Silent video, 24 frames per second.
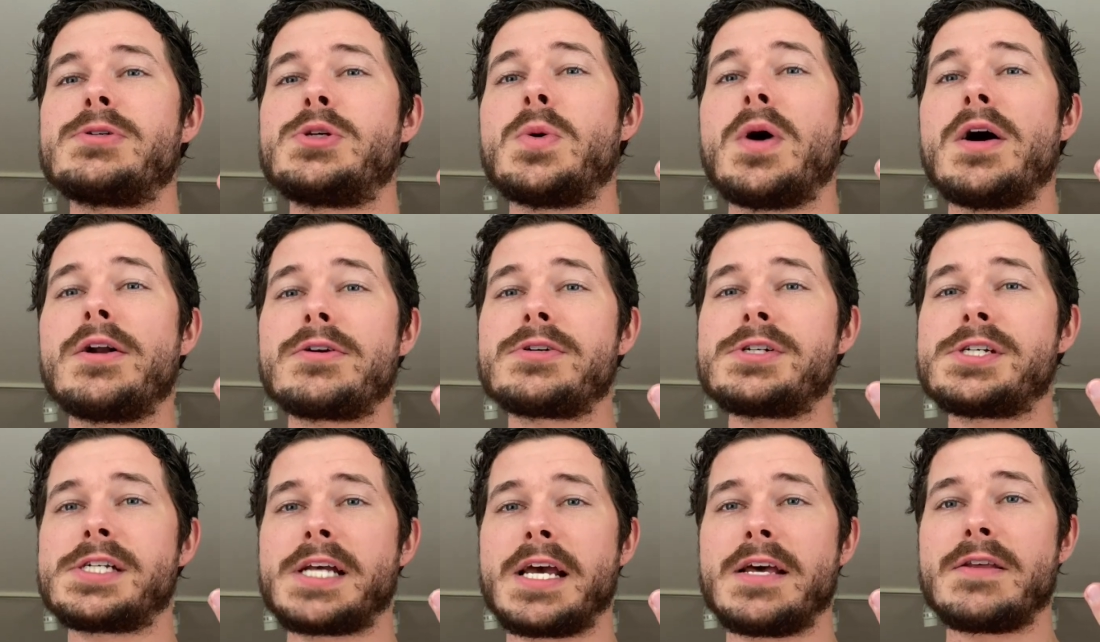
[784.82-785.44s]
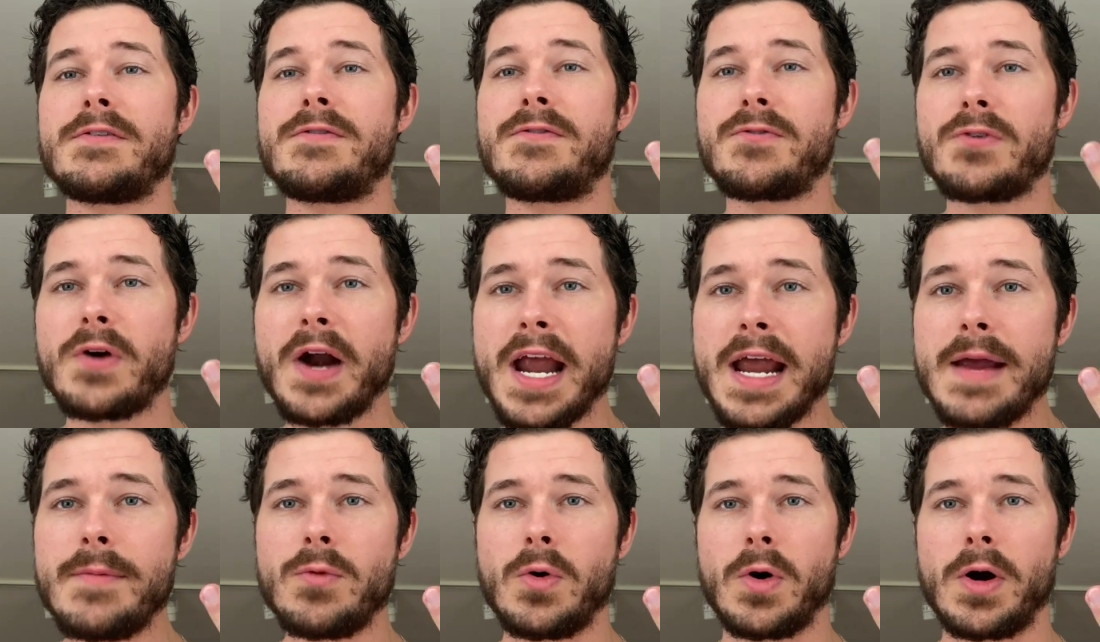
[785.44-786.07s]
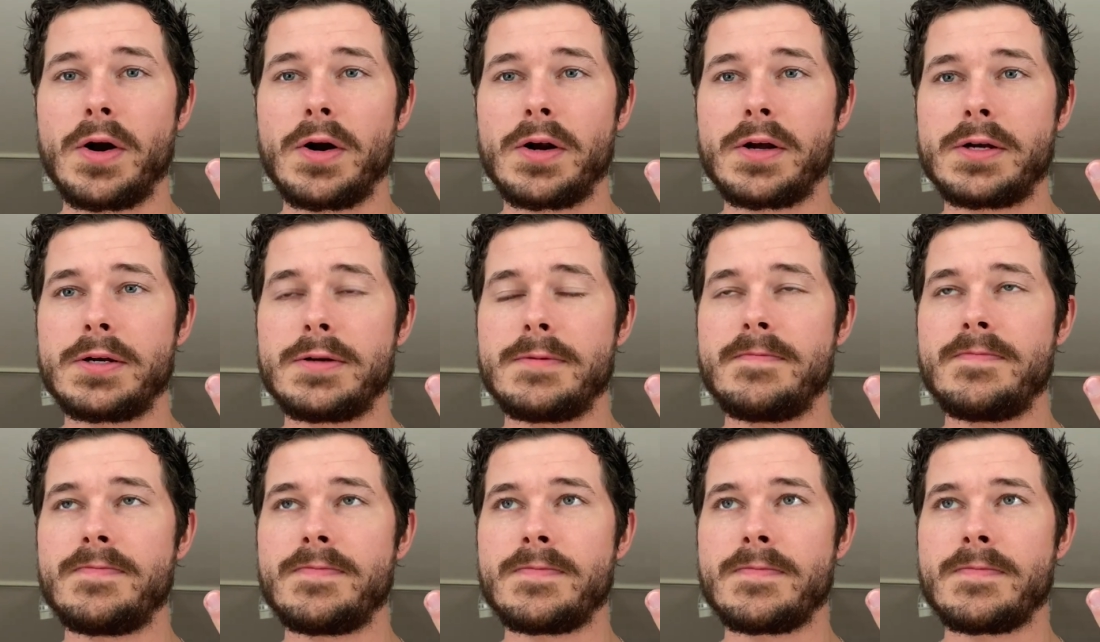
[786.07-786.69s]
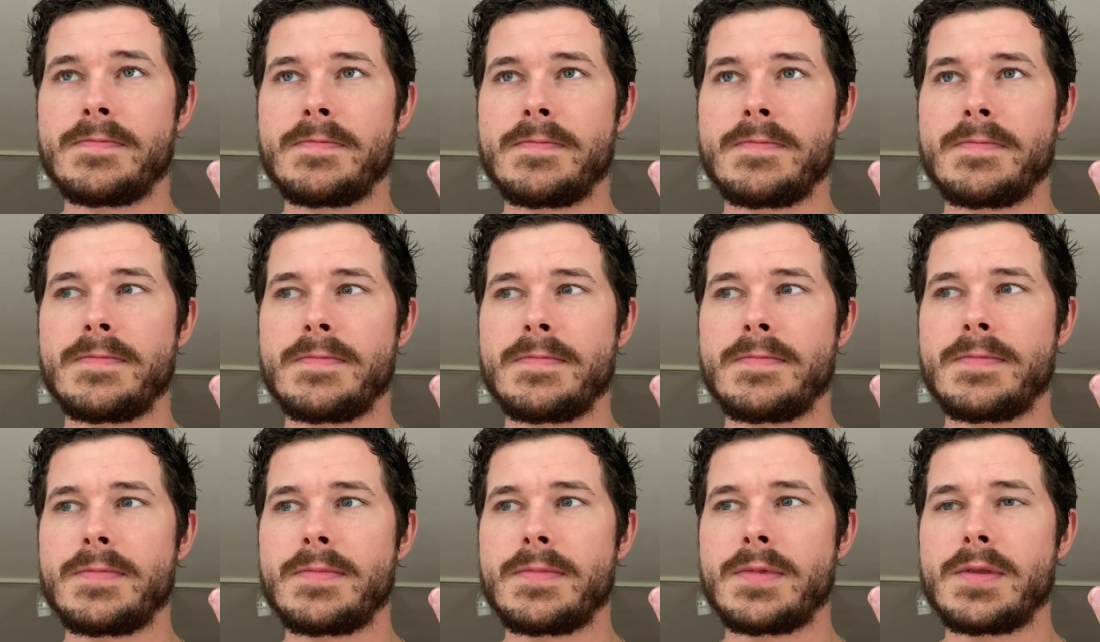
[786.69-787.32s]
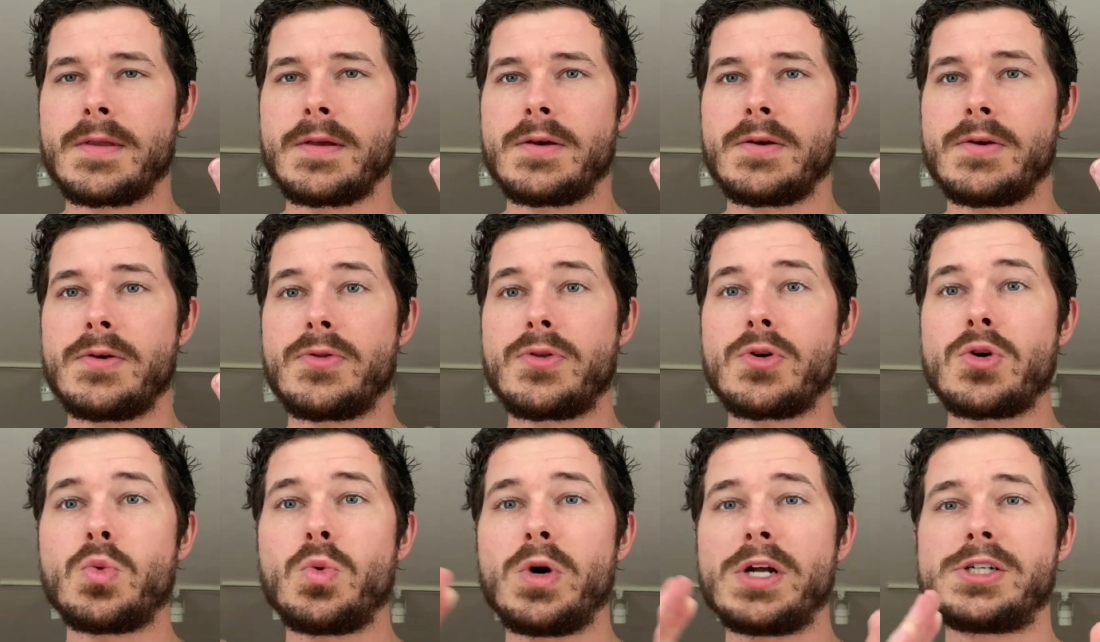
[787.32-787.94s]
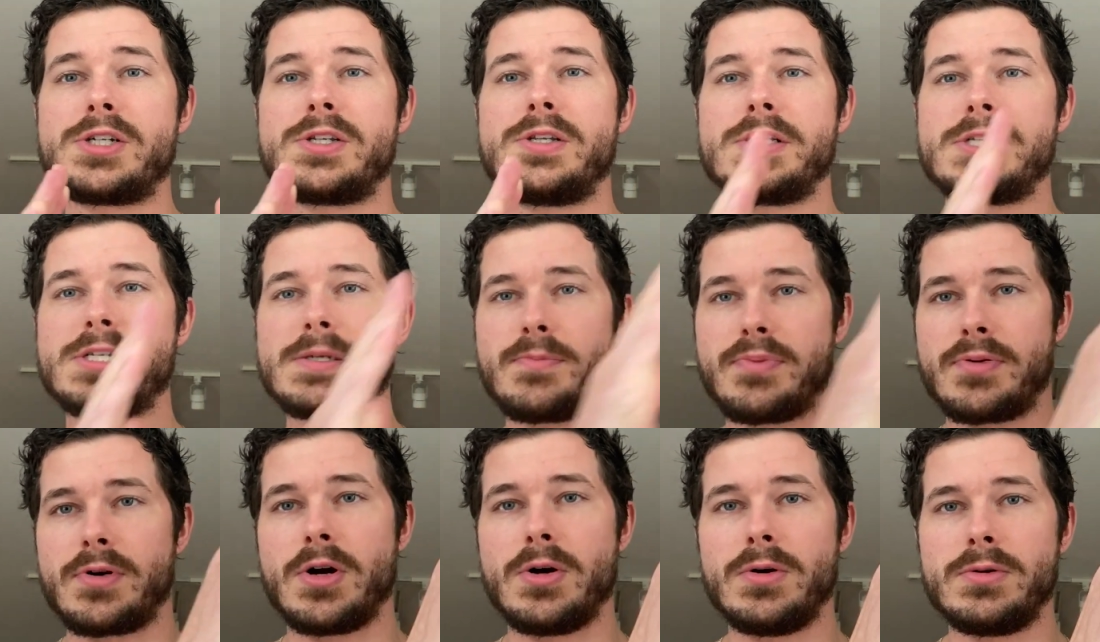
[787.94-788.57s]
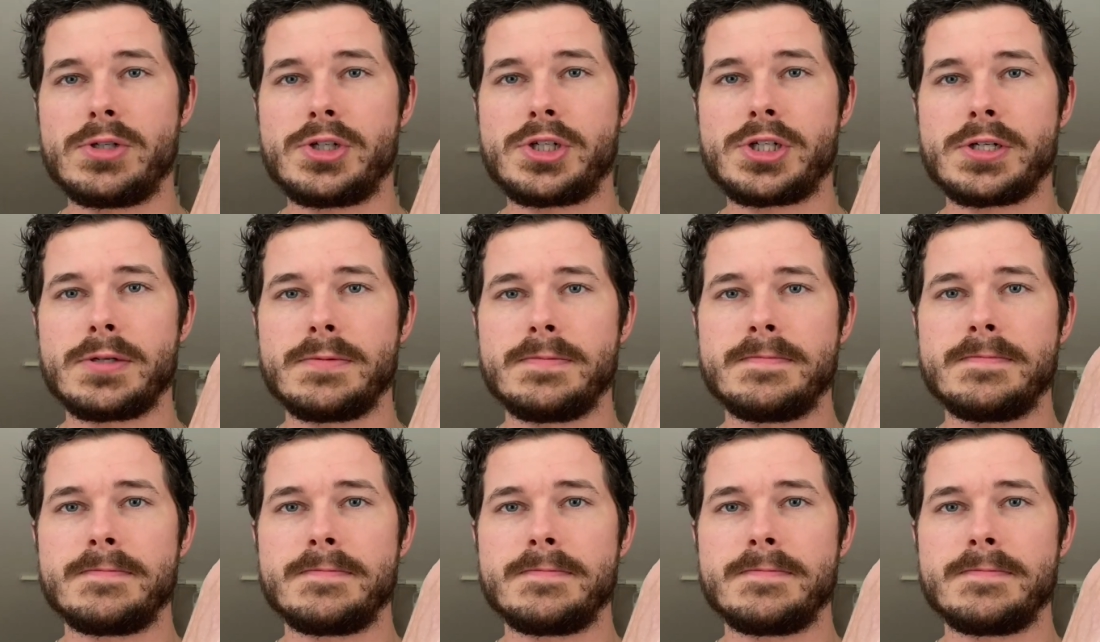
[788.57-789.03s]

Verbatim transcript: you understand the framework through which this approach